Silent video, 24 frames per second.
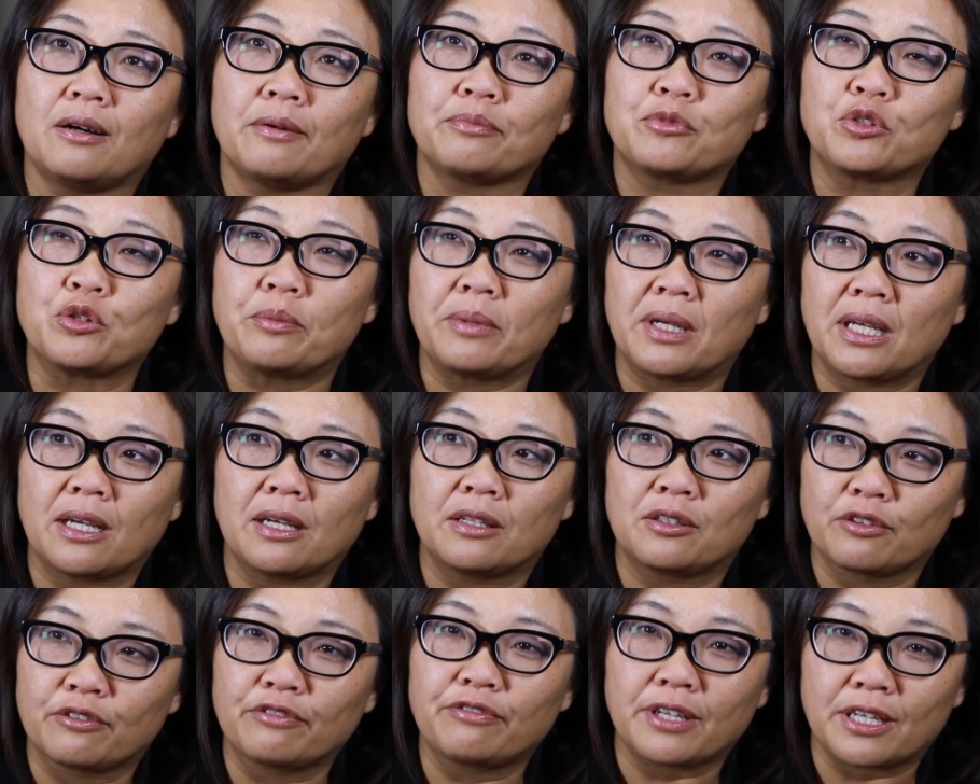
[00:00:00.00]
To me,
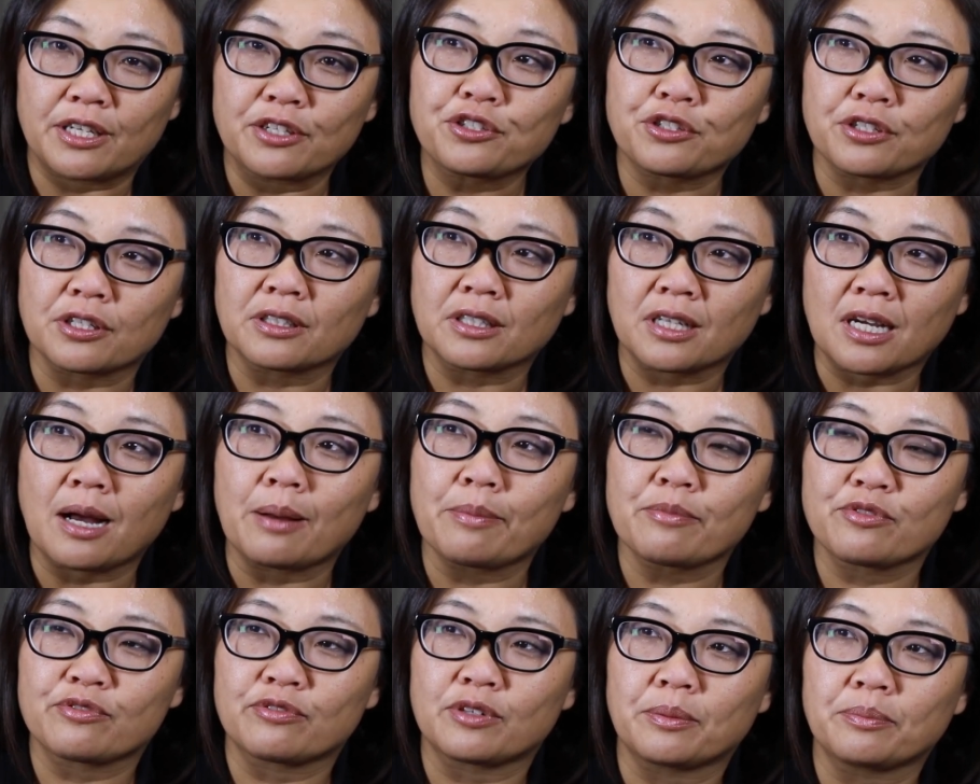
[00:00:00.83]
innovation
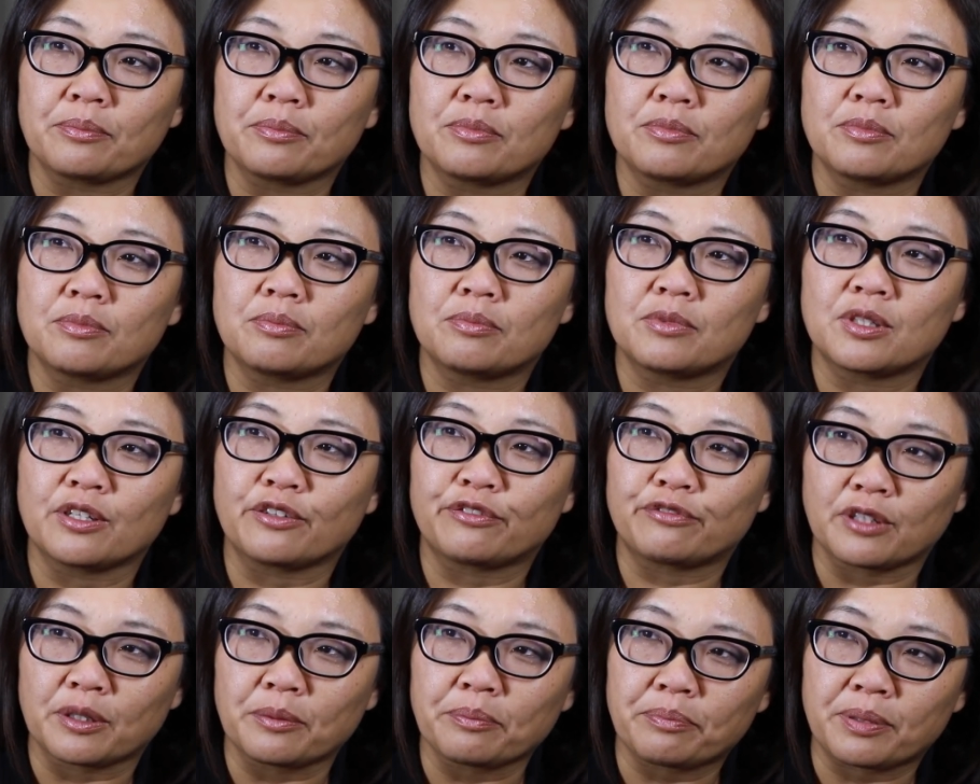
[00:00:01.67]
comes from
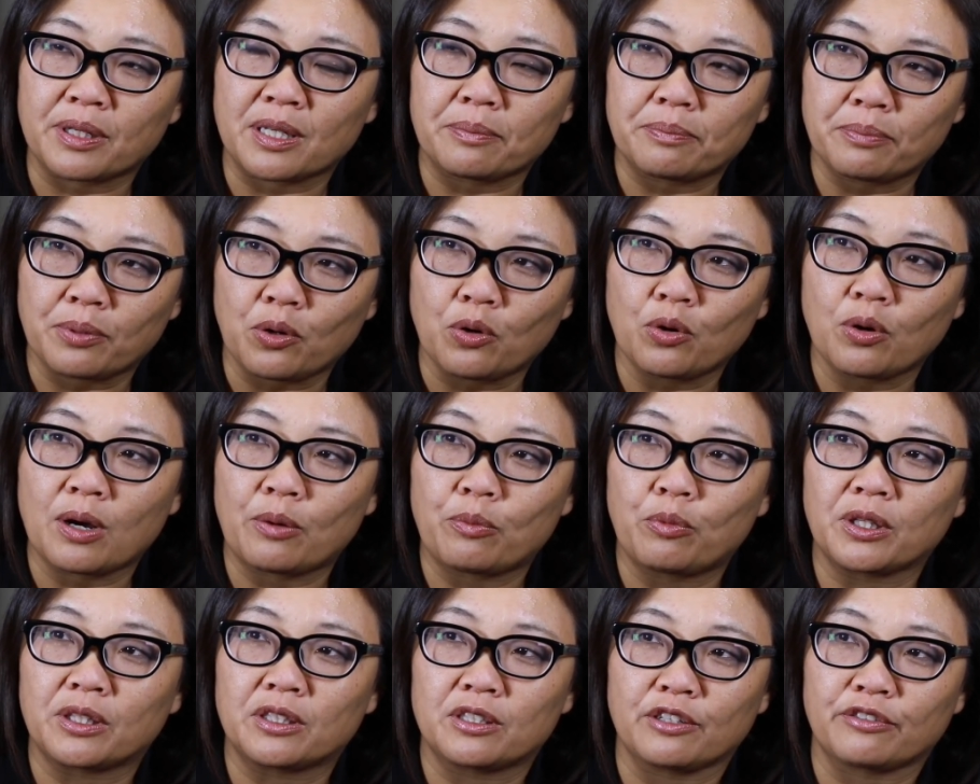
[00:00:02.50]
different people
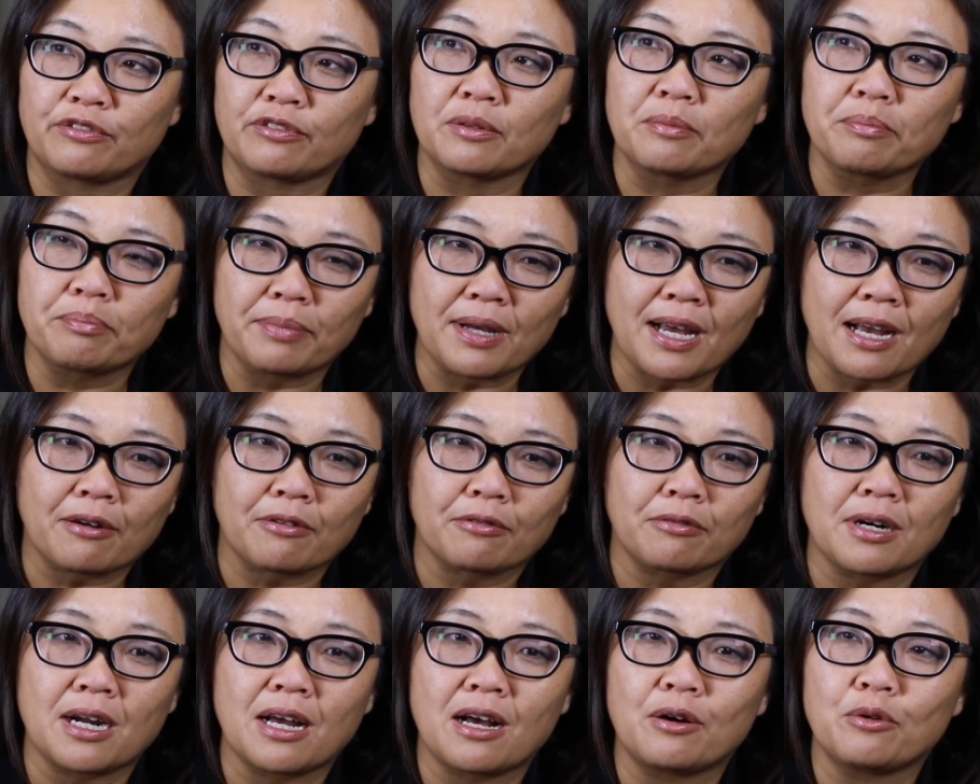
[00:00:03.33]
with different
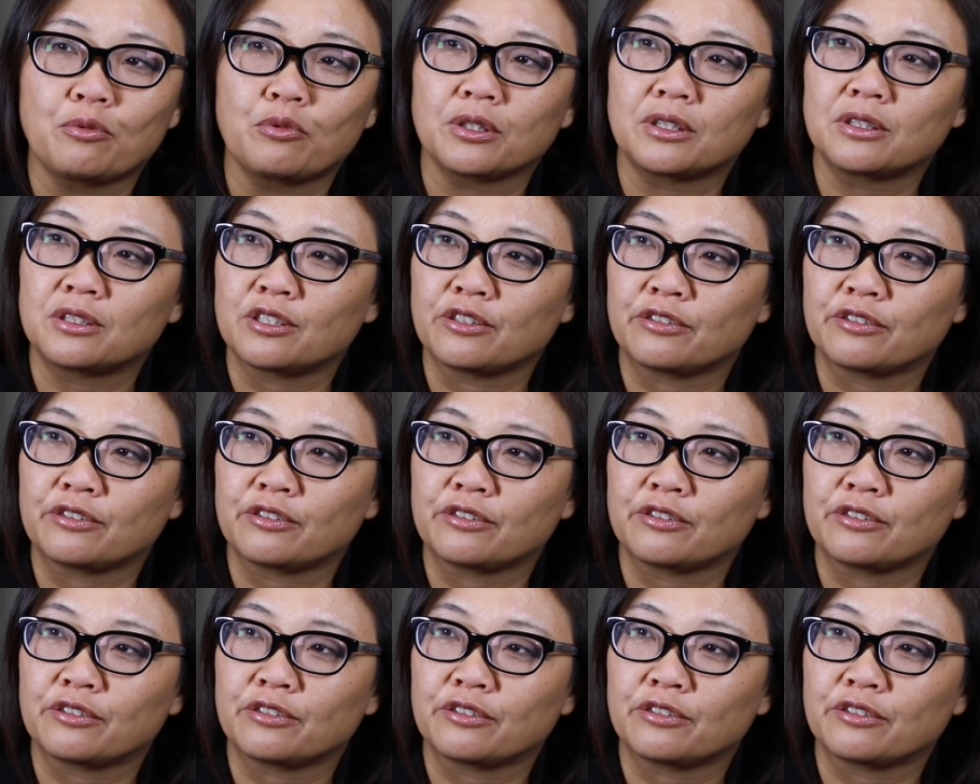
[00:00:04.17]
background, with